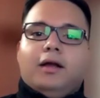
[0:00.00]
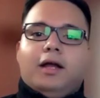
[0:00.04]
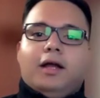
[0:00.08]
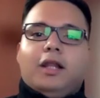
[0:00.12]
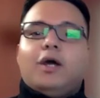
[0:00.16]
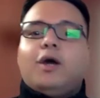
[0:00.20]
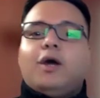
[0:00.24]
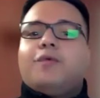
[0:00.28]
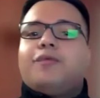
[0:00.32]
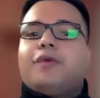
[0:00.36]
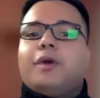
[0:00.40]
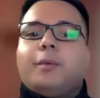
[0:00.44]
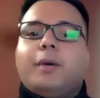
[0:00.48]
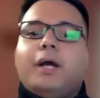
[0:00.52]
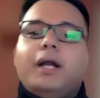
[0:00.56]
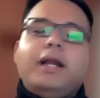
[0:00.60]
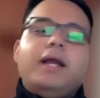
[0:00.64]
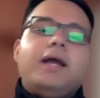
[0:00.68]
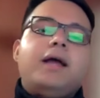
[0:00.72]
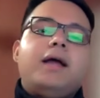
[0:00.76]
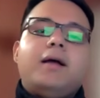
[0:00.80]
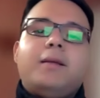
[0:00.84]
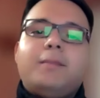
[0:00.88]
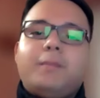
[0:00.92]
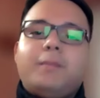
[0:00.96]
Hello everyone,
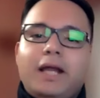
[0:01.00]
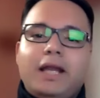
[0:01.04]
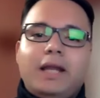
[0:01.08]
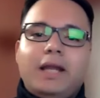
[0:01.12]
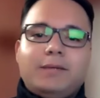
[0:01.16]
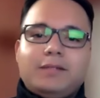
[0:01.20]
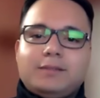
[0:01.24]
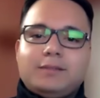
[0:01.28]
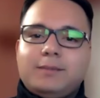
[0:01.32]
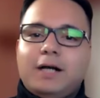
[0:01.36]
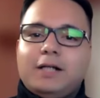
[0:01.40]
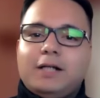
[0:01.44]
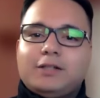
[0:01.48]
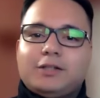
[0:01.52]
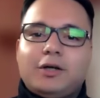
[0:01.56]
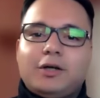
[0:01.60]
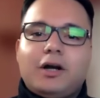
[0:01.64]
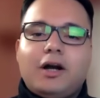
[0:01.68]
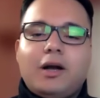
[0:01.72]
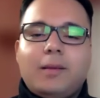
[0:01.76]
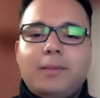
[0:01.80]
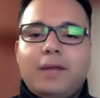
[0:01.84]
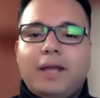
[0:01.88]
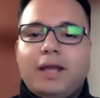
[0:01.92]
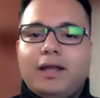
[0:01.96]
my name is Miles
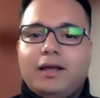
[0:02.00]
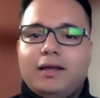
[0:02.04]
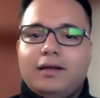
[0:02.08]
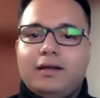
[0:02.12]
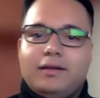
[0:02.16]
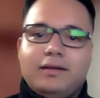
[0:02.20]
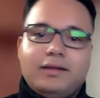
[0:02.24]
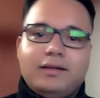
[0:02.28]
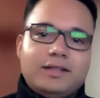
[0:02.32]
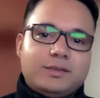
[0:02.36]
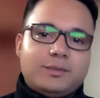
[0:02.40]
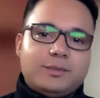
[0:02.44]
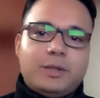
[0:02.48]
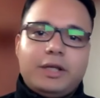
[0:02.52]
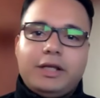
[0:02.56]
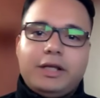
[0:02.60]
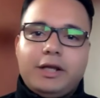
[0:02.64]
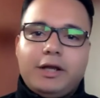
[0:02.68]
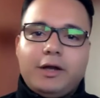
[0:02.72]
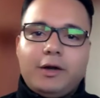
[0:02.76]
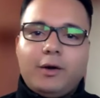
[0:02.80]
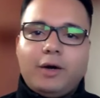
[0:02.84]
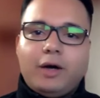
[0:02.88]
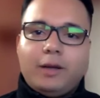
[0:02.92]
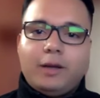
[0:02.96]
Karim, and in this
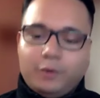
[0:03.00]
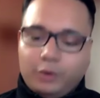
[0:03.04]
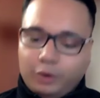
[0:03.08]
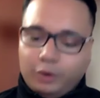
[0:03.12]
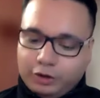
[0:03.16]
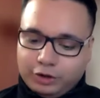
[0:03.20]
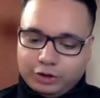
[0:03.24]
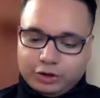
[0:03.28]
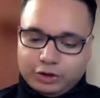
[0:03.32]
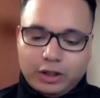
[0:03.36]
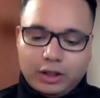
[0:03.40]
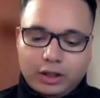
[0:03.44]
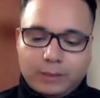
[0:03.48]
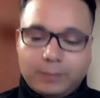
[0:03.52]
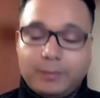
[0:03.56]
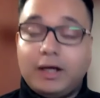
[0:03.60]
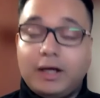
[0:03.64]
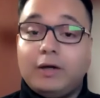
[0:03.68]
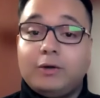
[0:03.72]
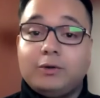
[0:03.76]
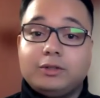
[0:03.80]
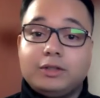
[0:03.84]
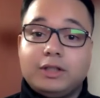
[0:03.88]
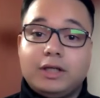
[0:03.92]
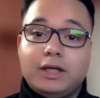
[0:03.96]
video I'm going to talk
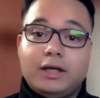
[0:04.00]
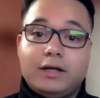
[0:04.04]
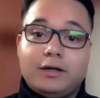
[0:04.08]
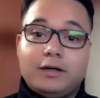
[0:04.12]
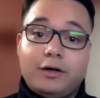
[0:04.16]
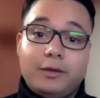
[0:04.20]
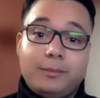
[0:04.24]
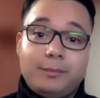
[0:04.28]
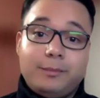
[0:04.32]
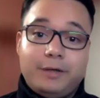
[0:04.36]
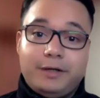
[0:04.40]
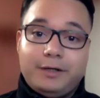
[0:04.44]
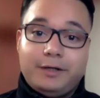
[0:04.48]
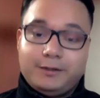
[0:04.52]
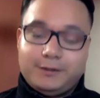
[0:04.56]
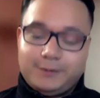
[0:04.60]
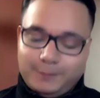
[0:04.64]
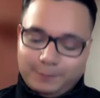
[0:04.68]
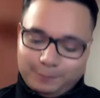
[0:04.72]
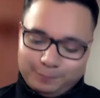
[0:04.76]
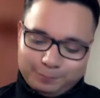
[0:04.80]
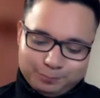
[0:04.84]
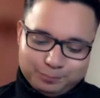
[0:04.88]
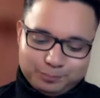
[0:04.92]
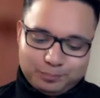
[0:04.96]
about current
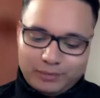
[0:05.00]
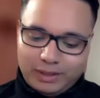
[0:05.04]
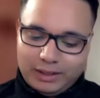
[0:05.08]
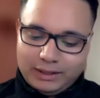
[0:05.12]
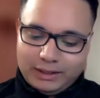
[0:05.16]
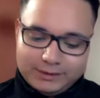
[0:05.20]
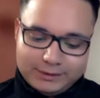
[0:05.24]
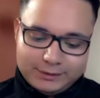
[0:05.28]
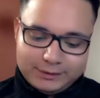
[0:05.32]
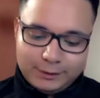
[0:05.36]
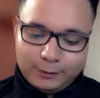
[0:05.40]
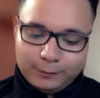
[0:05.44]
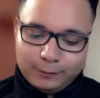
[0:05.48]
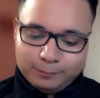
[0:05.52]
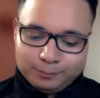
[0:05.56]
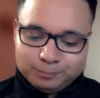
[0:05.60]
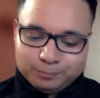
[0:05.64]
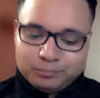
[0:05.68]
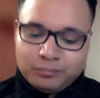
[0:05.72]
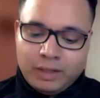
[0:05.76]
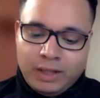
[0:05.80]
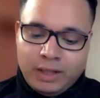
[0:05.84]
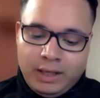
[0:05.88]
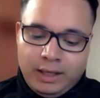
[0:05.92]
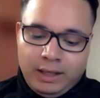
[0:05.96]
mirrors. So
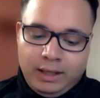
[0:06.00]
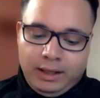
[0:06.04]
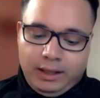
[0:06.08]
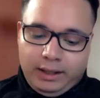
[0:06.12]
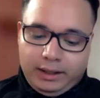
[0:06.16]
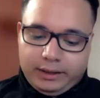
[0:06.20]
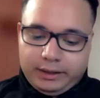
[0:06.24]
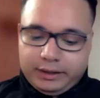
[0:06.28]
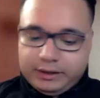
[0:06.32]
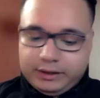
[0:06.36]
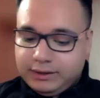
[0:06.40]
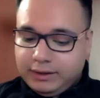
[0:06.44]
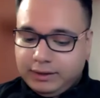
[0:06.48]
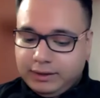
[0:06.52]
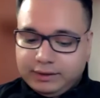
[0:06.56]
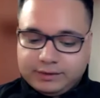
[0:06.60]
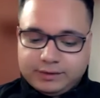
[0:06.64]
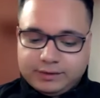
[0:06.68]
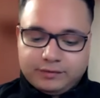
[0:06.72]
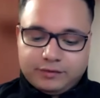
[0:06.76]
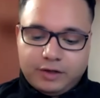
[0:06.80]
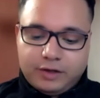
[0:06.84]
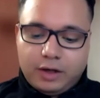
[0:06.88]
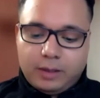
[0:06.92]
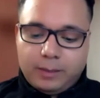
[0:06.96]
here's a list
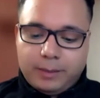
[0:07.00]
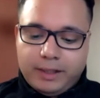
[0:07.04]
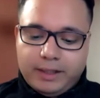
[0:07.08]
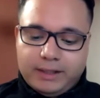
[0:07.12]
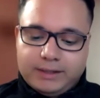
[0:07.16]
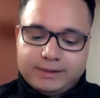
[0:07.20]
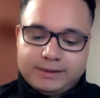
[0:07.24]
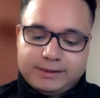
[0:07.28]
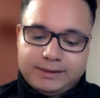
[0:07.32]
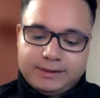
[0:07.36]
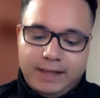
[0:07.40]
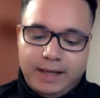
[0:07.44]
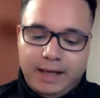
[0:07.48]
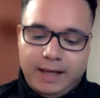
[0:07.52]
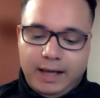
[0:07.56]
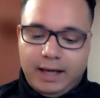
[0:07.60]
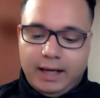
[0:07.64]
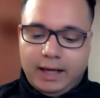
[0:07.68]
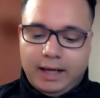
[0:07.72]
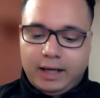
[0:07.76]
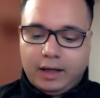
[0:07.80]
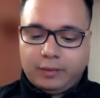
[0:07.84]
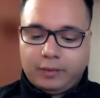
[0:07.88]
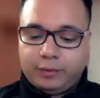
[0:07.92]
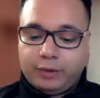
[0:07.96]
of topics.
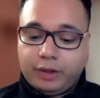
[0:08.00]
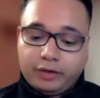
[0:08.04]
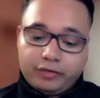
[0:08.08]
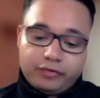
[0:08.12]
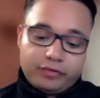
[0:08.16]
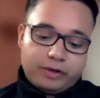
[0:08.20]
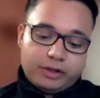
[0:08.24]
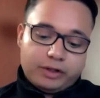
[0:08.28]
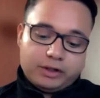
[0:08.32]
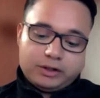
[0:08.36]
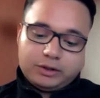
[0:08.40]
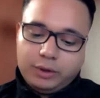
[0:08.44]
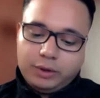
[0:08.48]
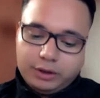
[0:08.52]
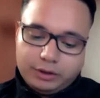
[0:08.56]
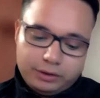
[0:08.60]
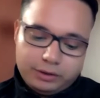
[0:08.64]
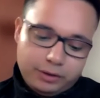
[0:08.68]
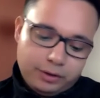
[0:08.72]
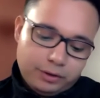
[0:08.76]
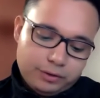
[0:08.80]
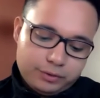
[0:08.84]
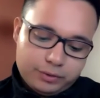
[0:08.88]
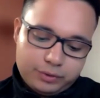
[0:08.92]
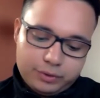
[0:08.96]
We're first going to
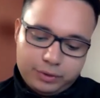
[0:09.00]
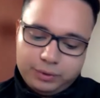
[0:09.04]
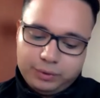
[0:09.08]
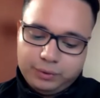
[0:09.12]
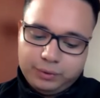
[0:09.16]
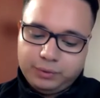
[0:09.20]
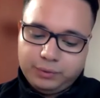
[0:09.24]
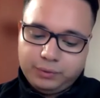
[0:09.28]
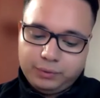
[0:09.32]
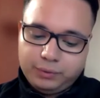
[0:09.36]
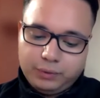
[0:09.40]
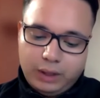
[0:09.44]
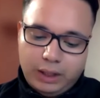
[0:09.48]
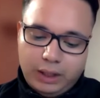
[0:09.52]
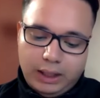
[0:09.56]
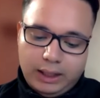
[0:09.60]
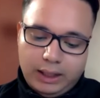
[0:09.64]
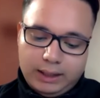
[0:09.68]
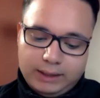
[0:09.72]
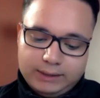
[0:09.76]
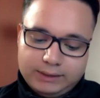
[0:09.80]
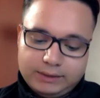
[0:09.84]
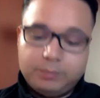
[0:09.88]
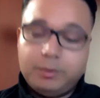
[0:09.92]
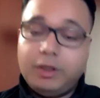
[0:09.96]
go through
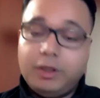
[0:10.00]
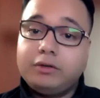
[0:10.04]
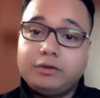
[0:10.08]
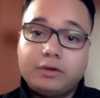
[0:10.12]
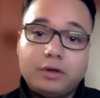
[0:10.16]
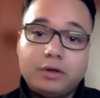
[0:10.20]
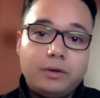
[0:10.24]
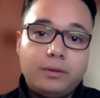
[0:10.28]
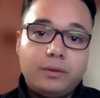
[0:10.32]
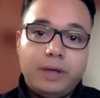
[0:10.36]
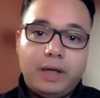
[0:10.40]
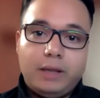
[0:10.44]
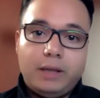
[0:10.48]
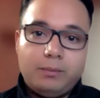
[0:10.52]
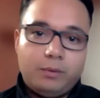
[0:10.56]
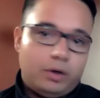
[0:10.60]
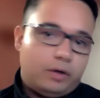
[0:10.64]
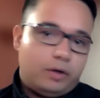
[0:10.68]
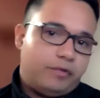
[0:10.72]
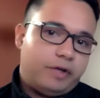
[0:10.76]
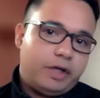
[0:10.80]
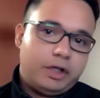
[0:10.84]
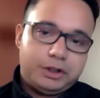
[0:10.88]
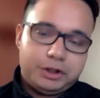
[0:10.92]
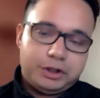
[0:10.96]
some intro and
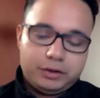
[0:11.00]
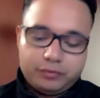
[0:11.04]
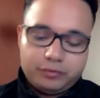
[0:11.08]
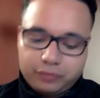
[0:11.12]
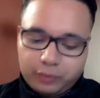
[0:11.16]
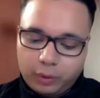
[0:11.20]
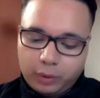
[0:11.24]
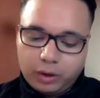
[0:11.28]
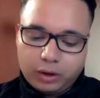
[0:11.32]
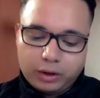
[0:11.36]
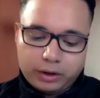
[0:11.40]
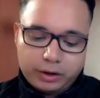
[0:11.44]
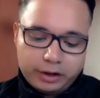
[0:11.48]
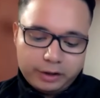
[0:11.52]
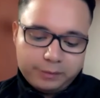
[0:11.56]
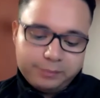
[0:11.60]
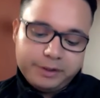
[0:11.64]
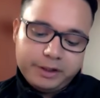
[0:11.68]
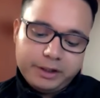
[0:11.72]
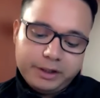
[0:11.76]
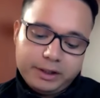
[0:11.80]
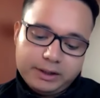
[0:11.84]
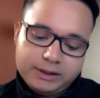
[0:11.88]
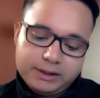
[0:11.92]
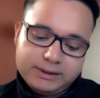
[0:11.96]
motivation for current
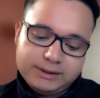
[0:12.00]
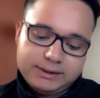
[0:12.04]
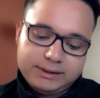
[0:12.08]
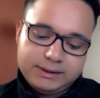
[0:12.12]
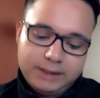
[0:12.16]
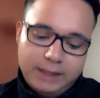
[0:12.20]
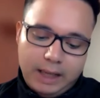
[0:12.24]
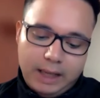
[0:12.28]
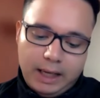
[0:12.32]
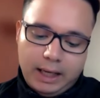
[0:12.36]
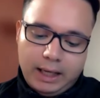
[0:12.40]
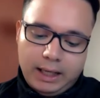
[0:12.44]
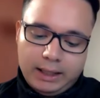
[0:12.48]
mirrors.